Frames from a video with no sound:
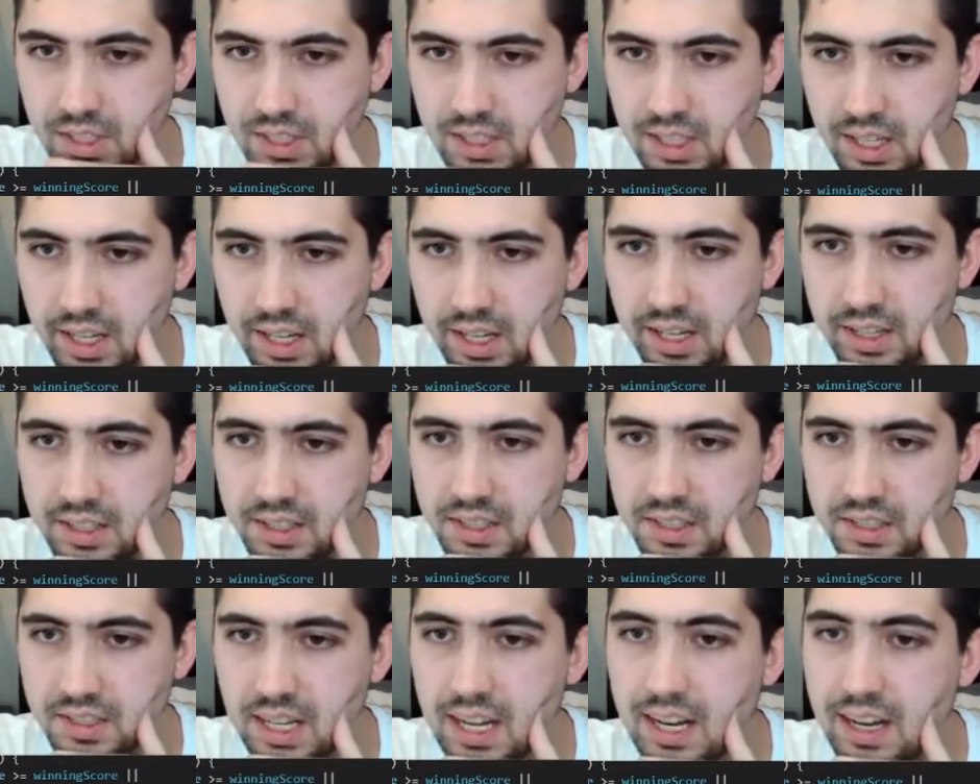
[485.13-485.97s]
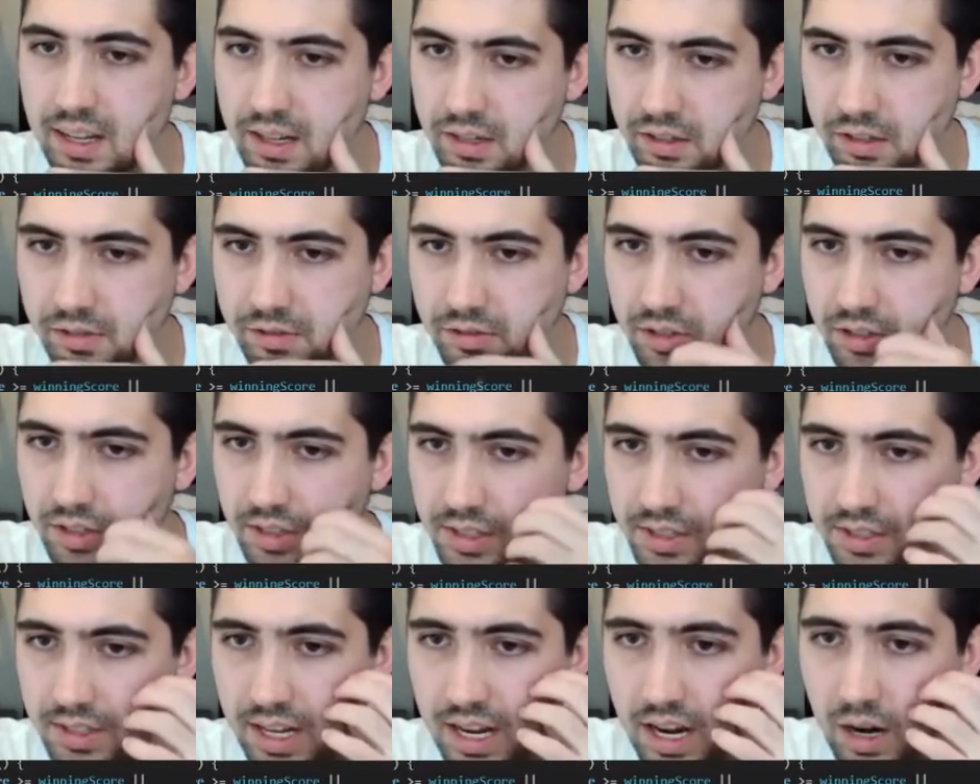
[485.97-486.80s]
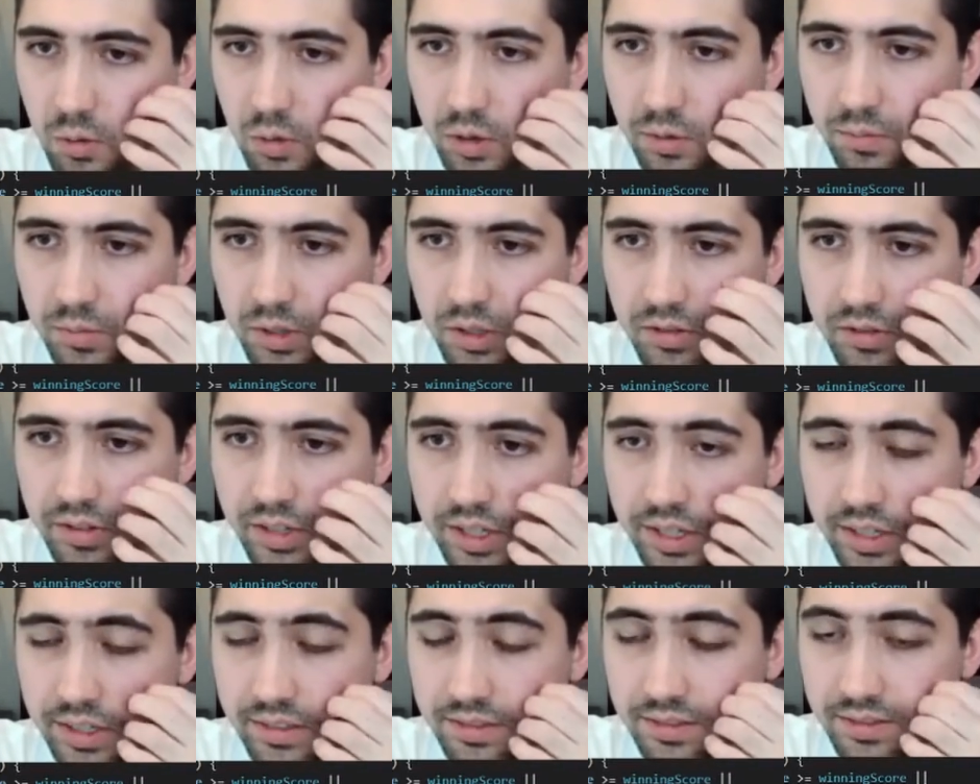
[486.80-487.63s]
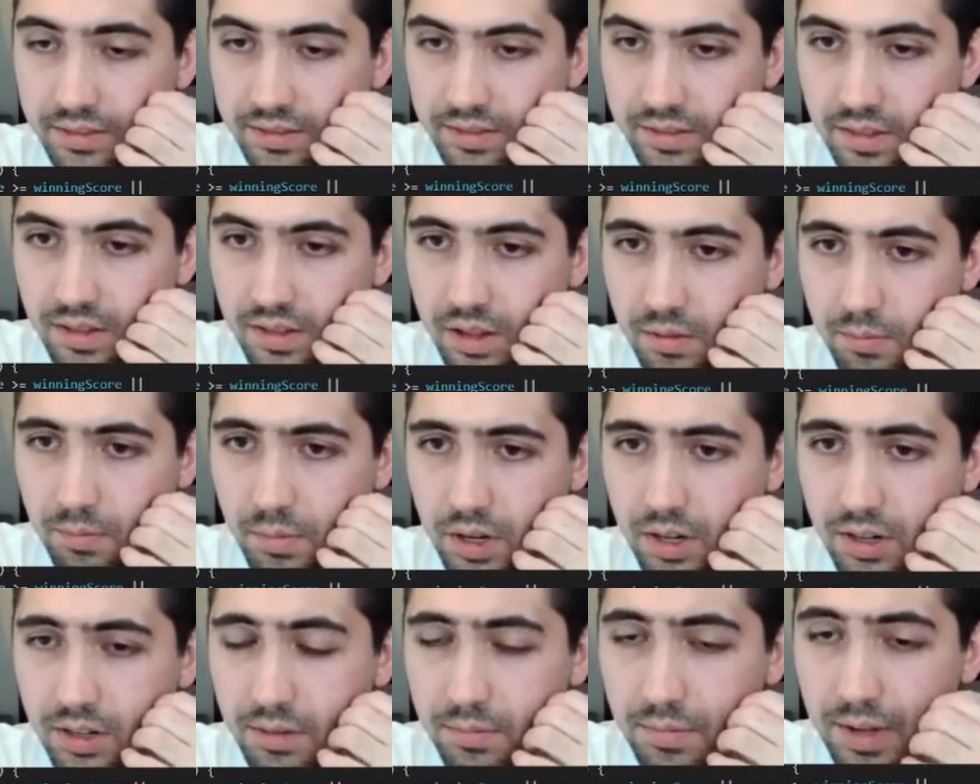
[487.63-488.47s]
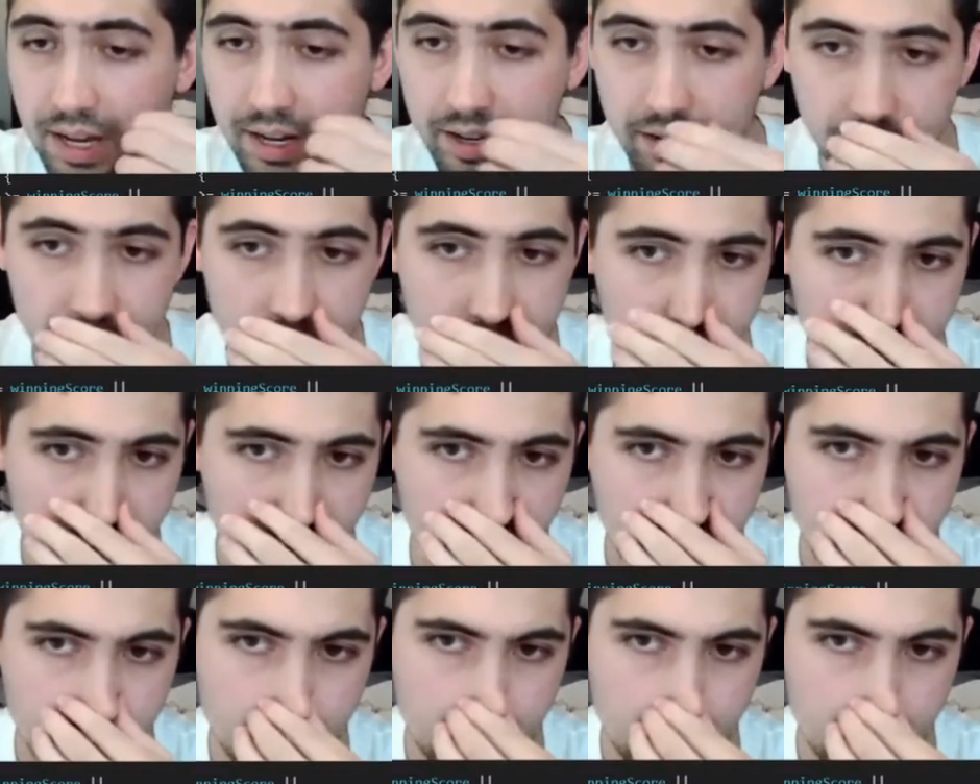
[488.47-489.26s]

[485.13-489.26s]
and set interval is how we're moving the ball back and forth.